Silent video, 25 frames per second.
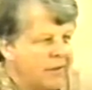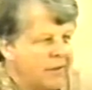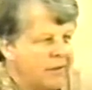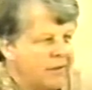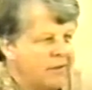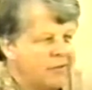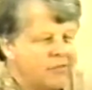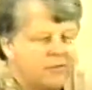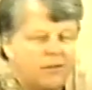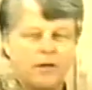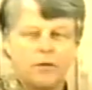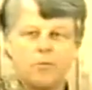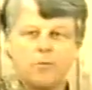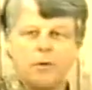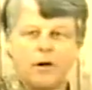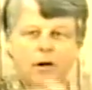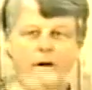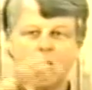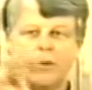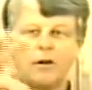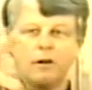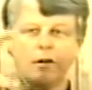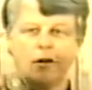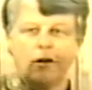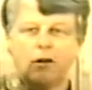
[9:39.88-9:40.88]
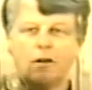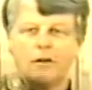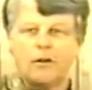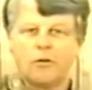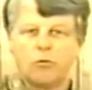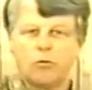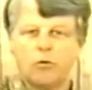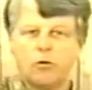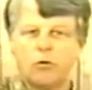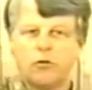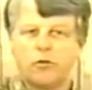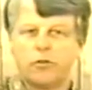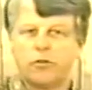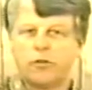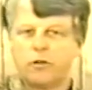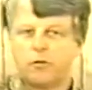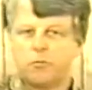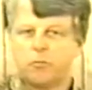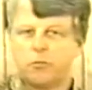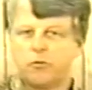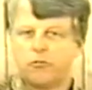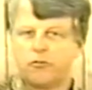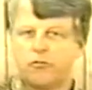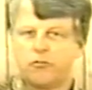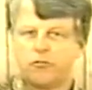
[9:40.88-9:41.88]
Tamar, Ruth, and
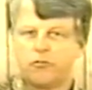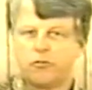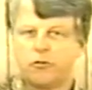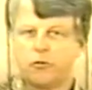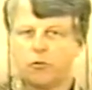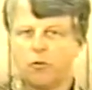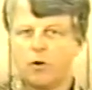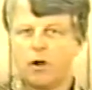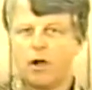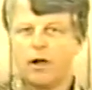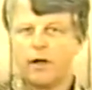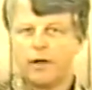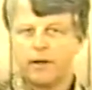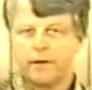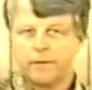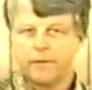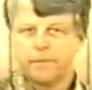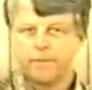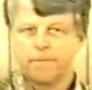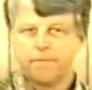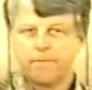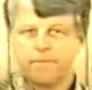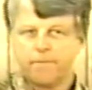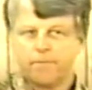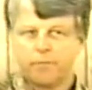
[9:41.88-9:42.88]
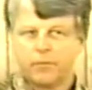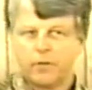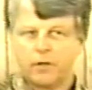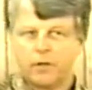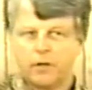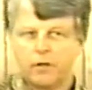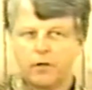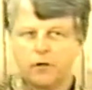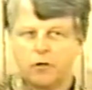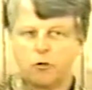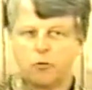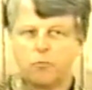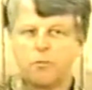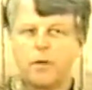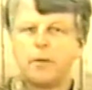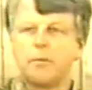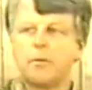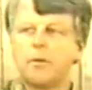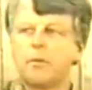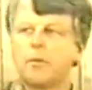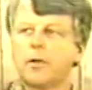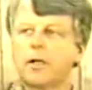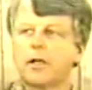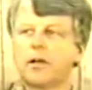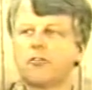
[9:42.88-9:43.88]
Mrs. Uriah, who maybe
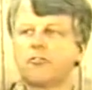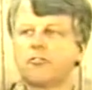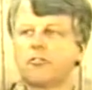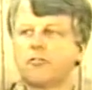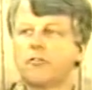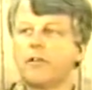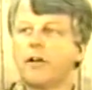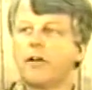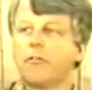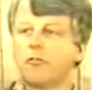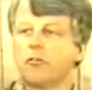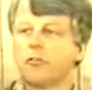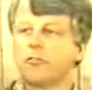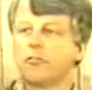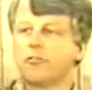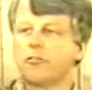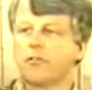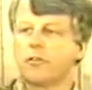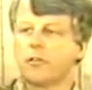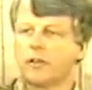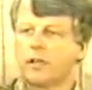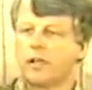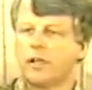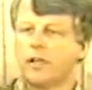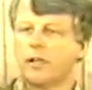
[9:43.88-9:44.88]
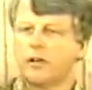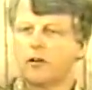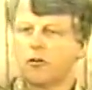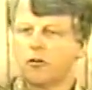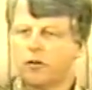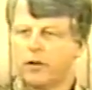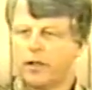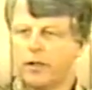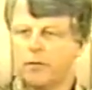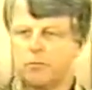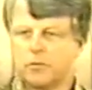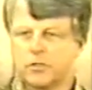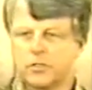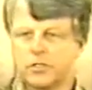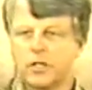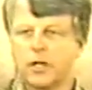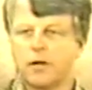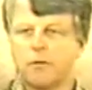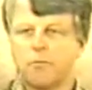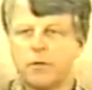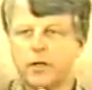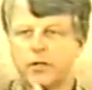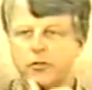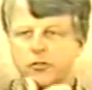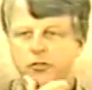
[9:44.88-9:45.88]
because of deference to the king, her name is not
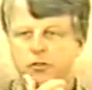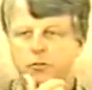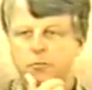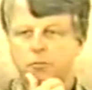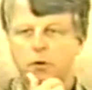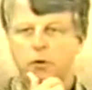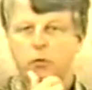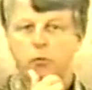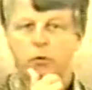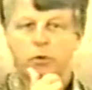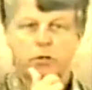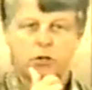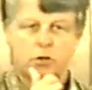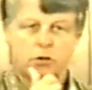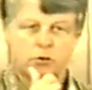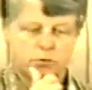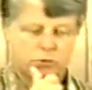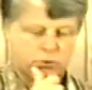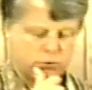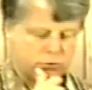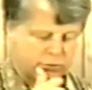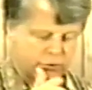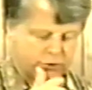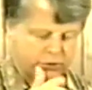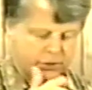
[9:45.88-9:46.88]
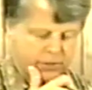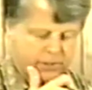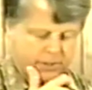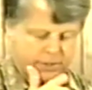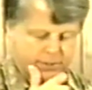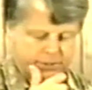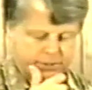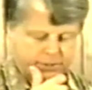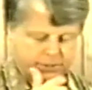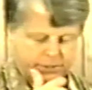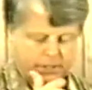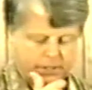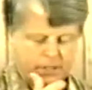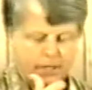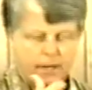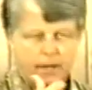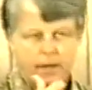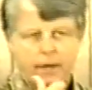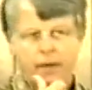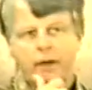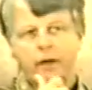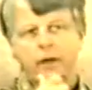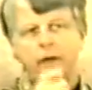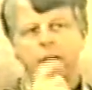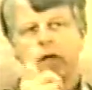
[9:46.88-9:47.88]
mentioned, but we know who she is.
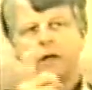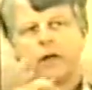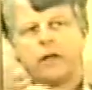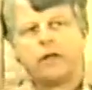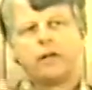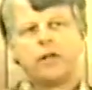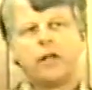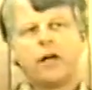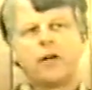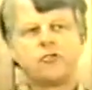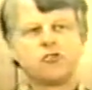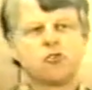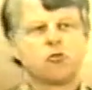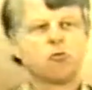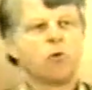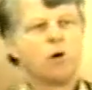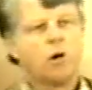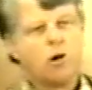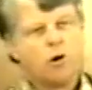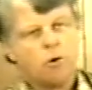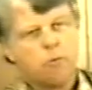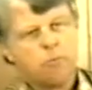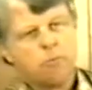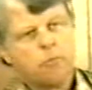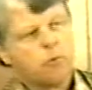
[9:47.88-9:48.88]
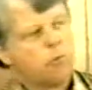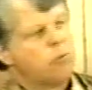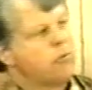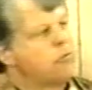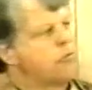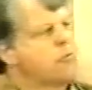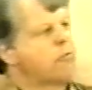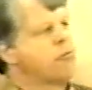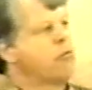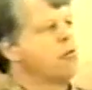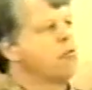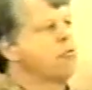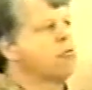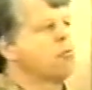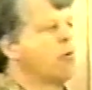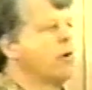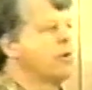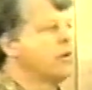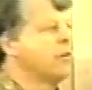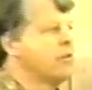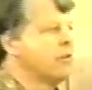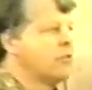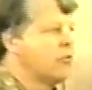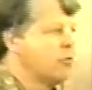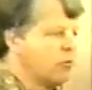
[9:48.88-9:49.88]
Now, Jerome was the first one
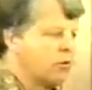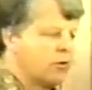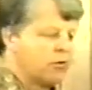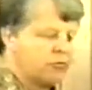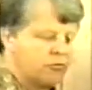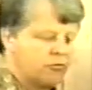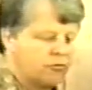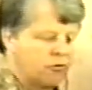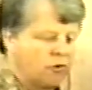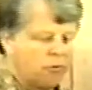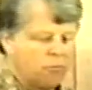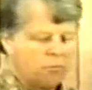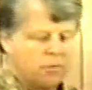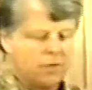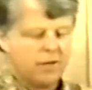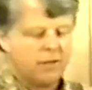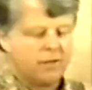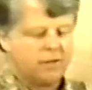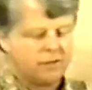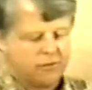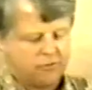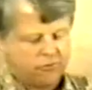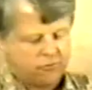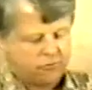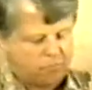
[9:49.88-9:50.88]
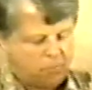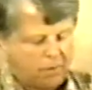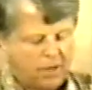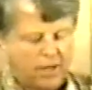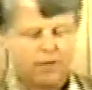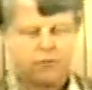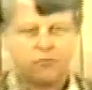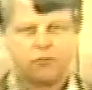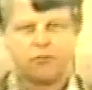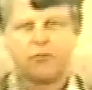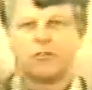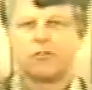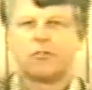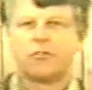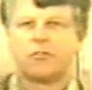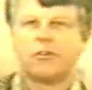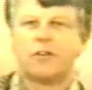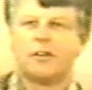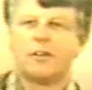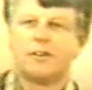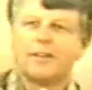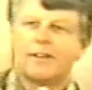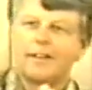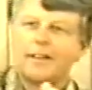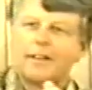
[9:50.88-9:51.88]
to do a sermon on this passage. He,
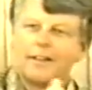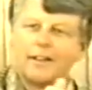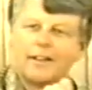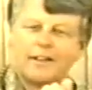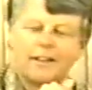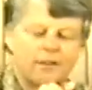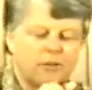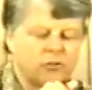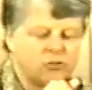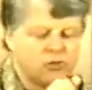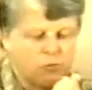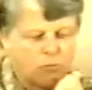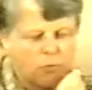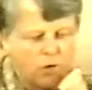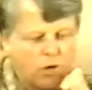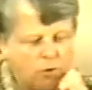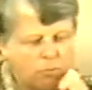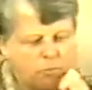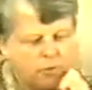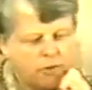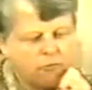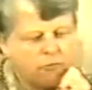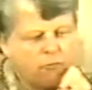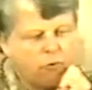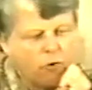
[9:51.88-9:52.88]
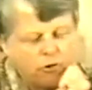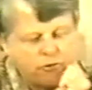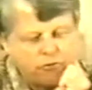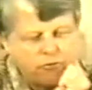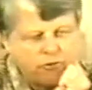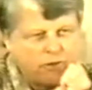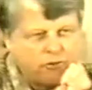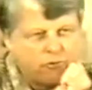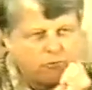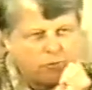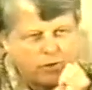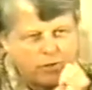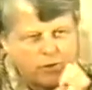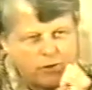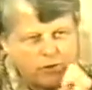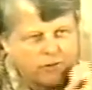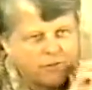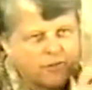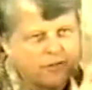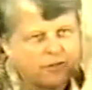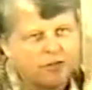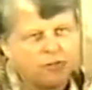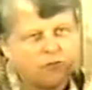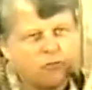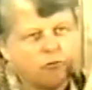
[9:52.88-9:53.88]
Jerome in the fourth century looked at
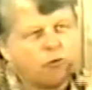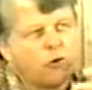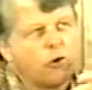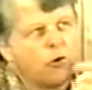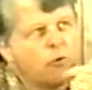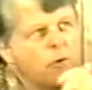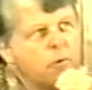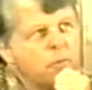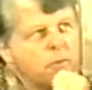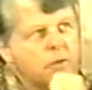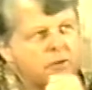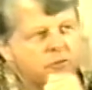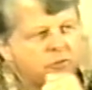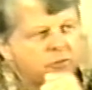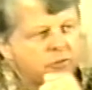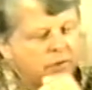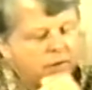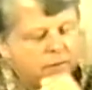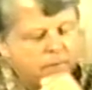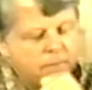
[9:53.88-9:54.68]
these four women and said,